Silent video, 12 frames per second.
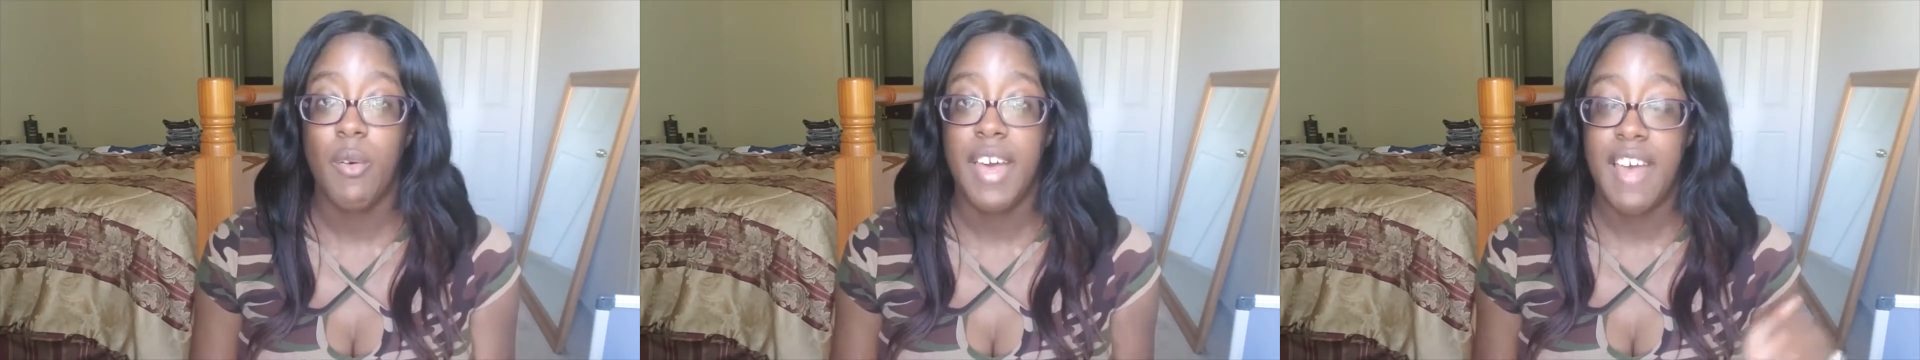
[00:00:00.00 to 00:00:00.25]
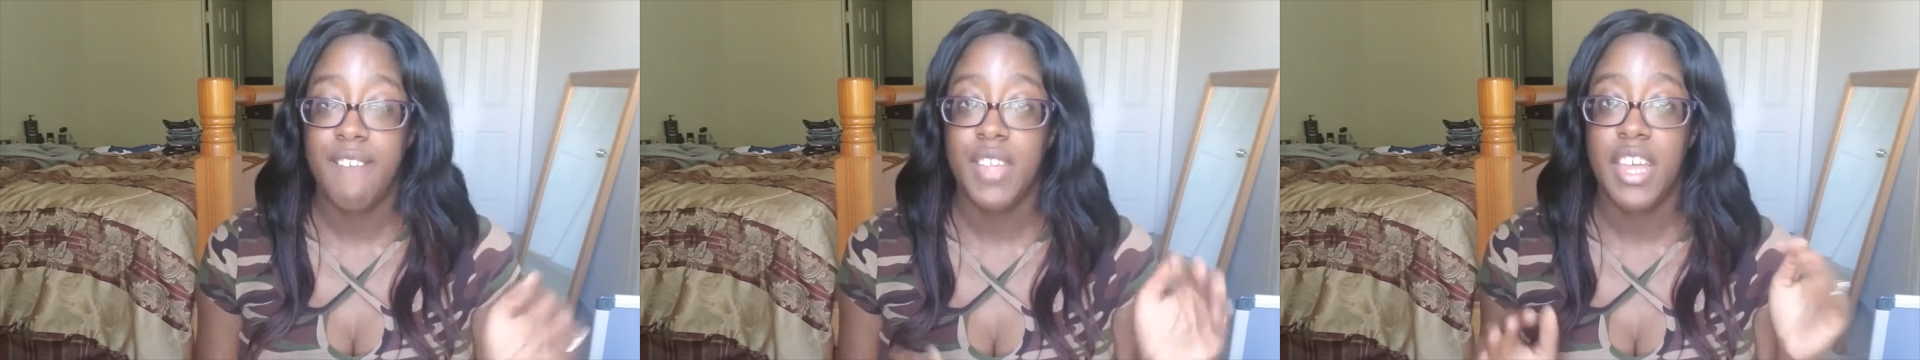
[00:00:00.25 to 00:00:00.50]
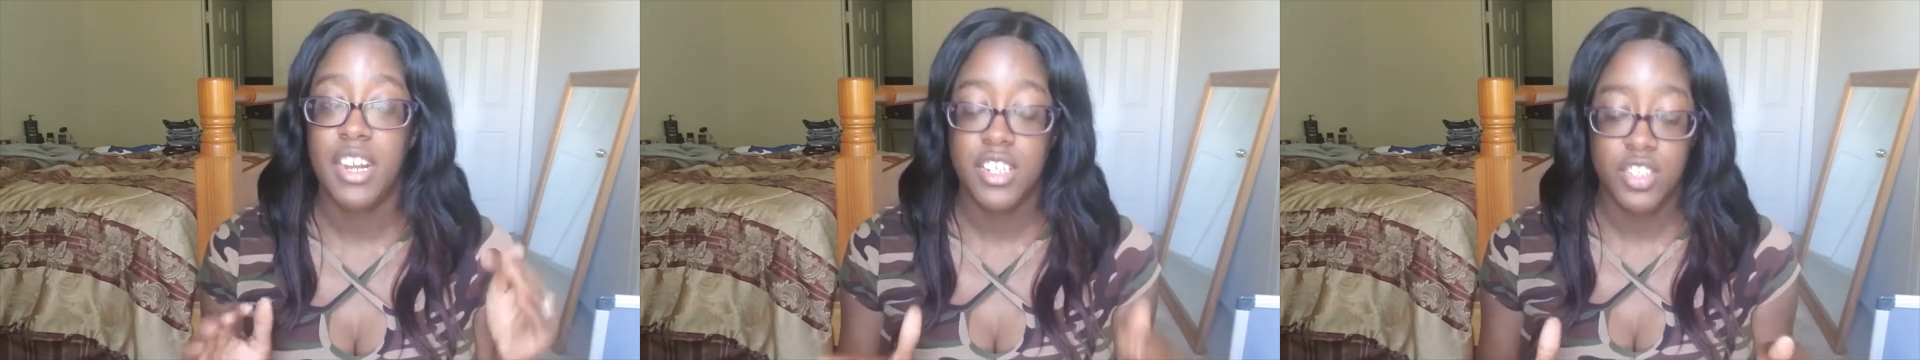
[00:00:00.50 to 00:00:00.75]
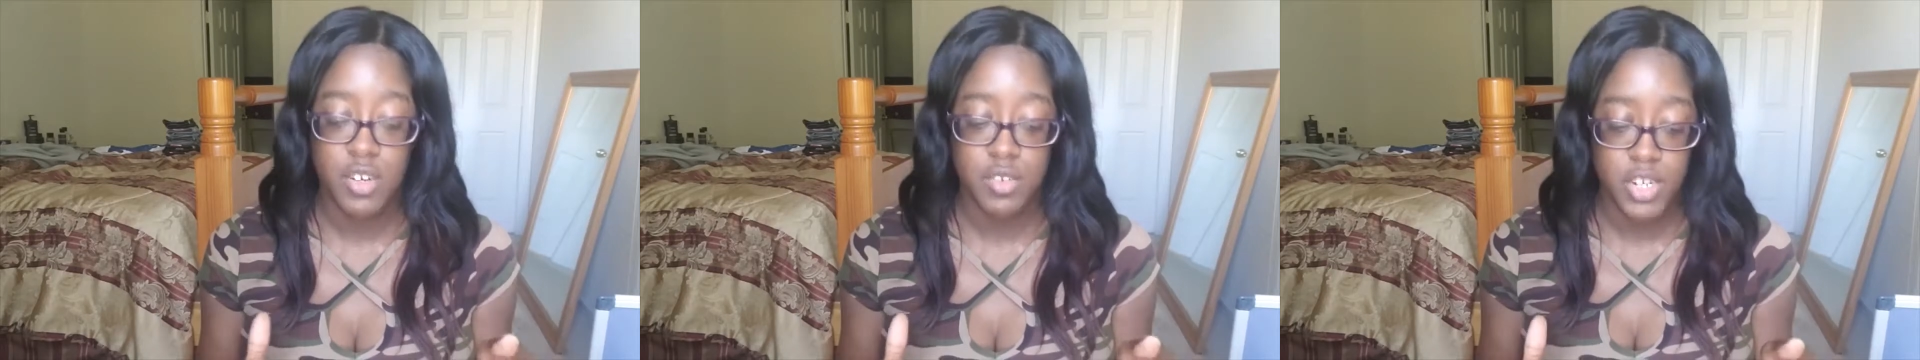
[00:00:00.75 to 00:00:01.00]
I will have that in the
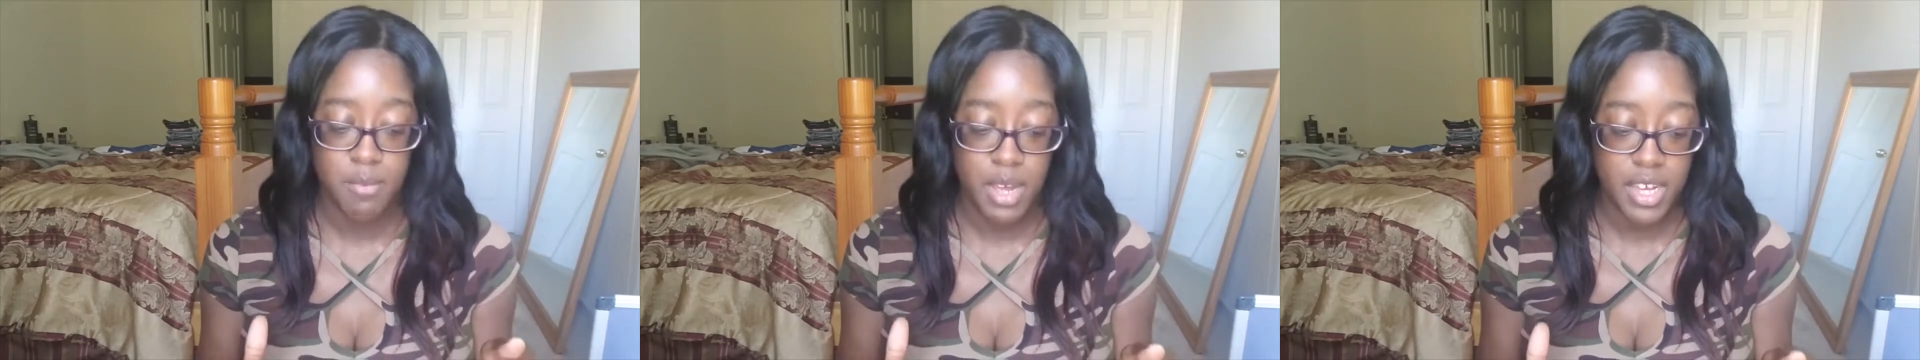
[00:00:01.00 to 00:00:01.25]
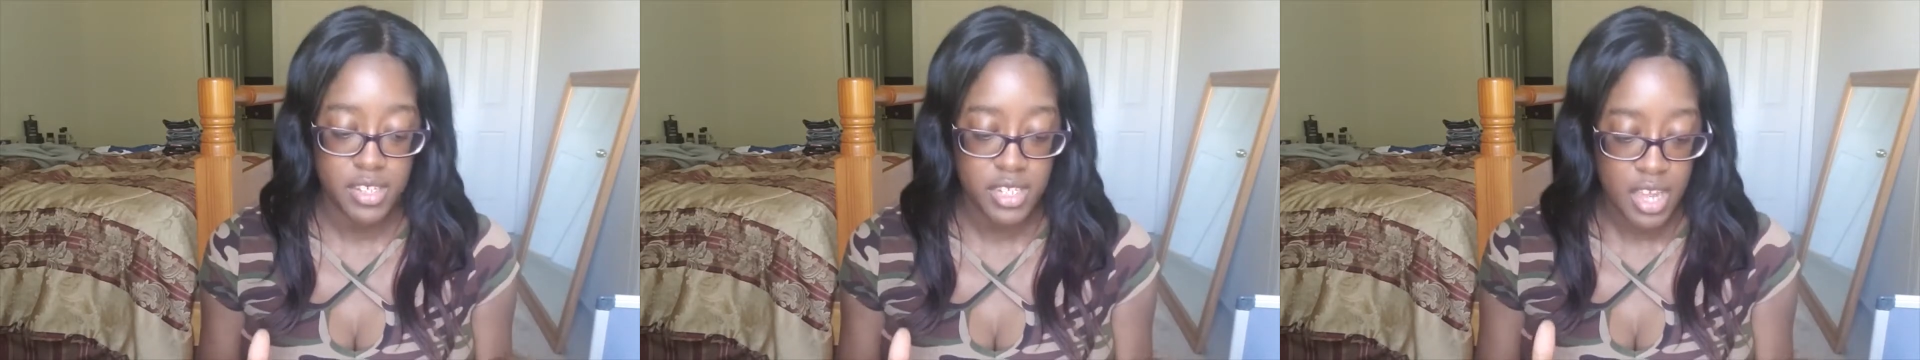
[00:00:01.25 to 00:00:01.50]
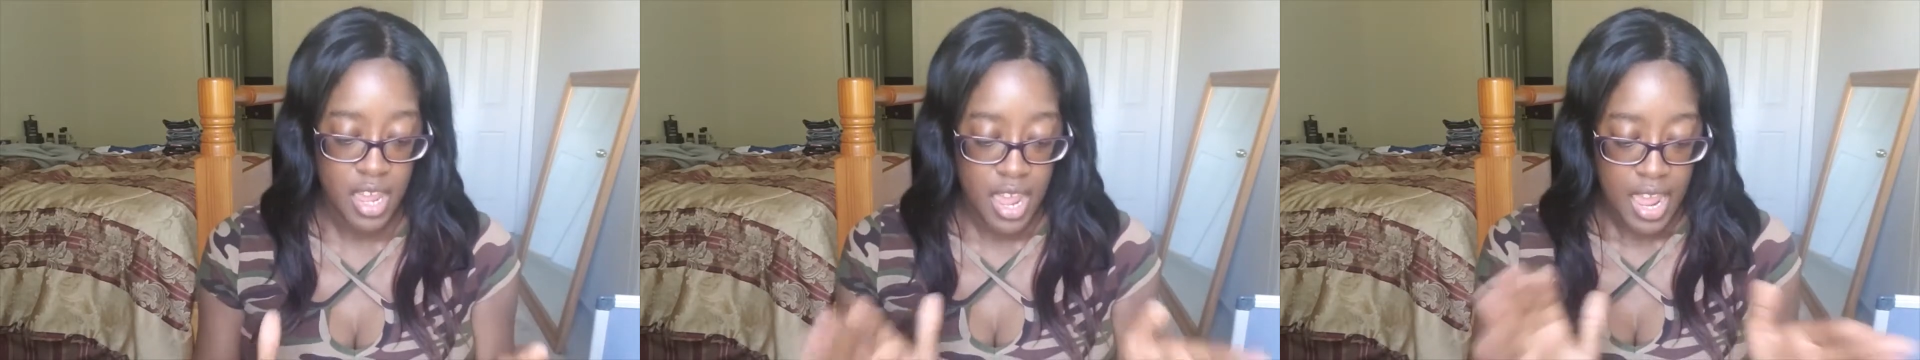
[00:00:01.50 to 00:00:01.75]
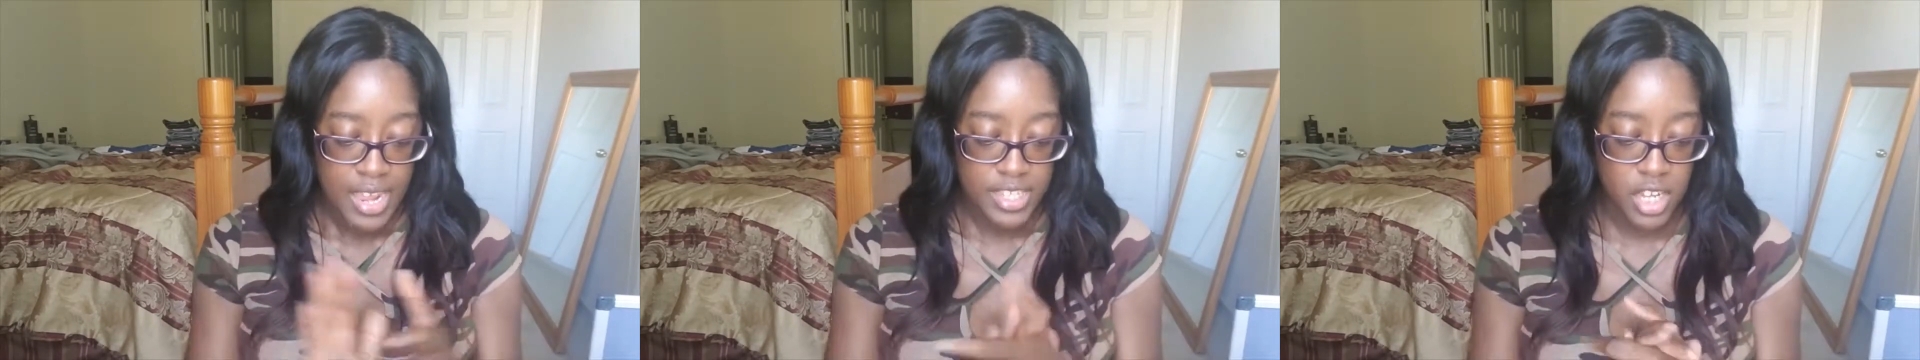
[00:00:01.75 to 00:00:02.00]
description box.
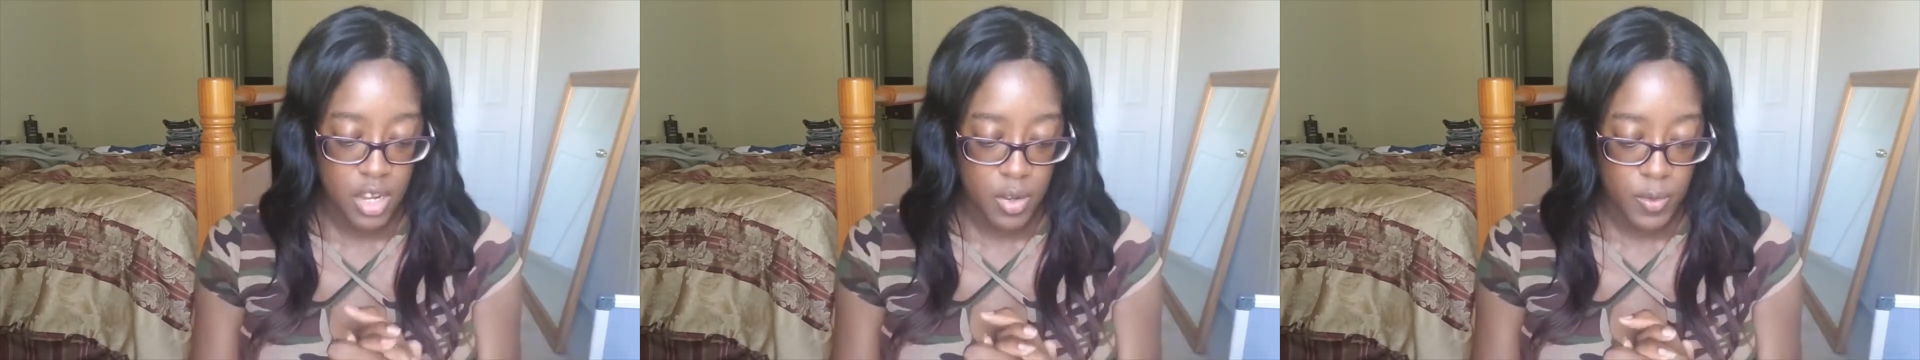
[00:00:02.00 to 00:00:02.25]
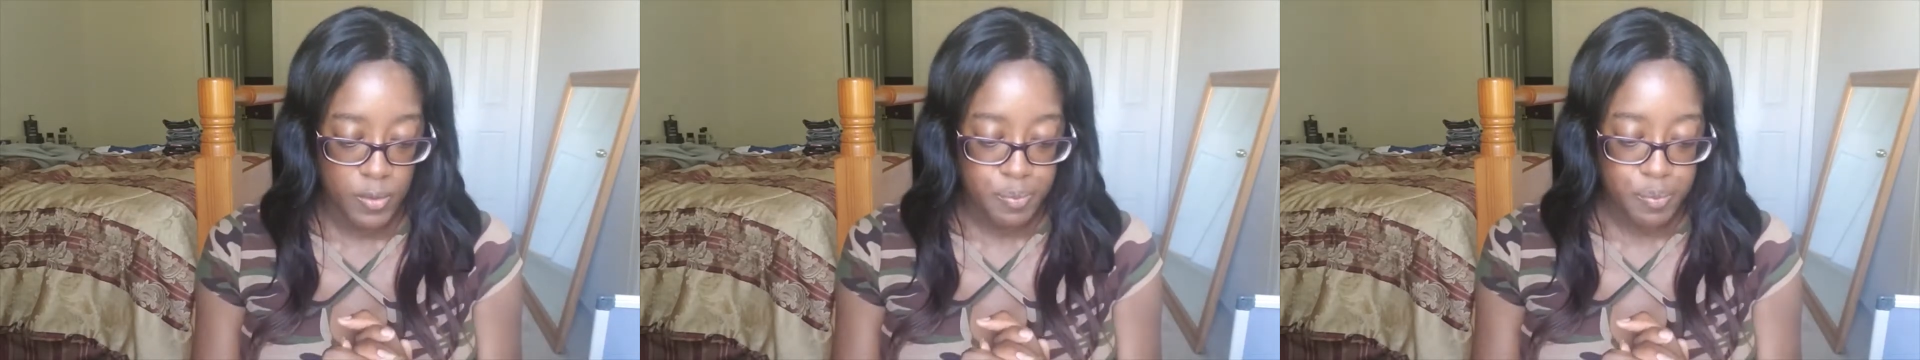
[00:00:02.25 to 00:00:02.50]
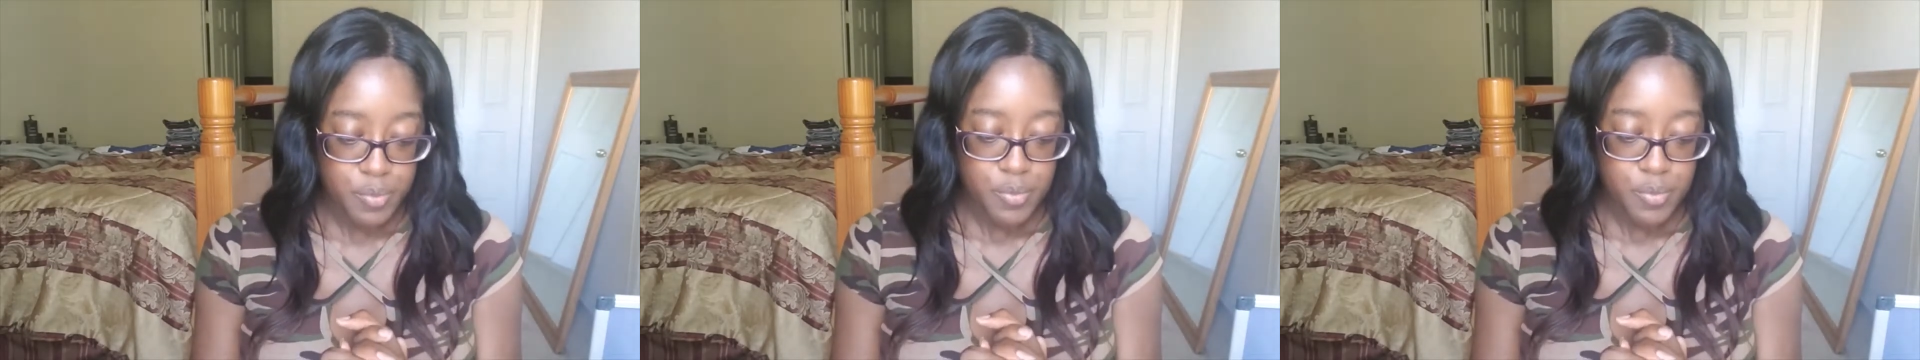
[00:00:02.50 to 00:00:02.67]
So